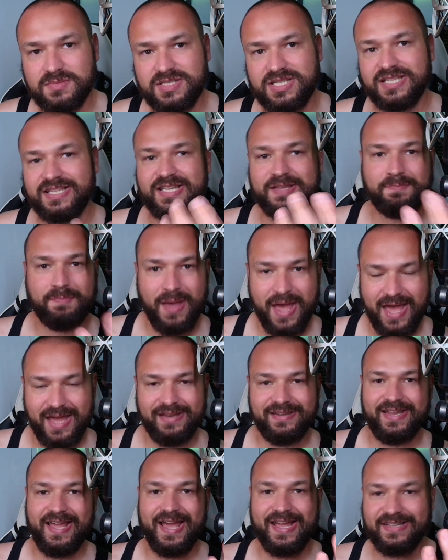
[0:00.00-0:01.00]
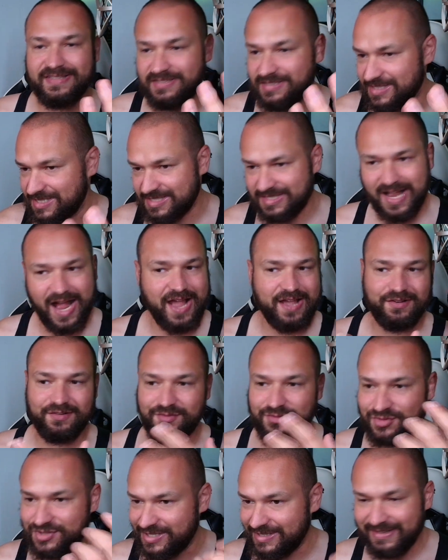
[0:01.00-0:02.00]
to the pen and
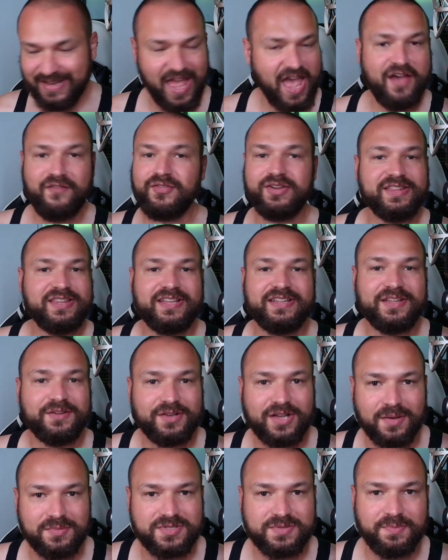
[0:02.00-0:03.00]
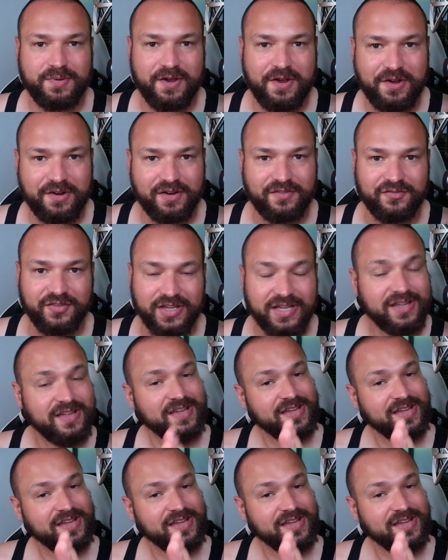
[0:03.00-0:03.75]
styles and everything when it comes to pyrography.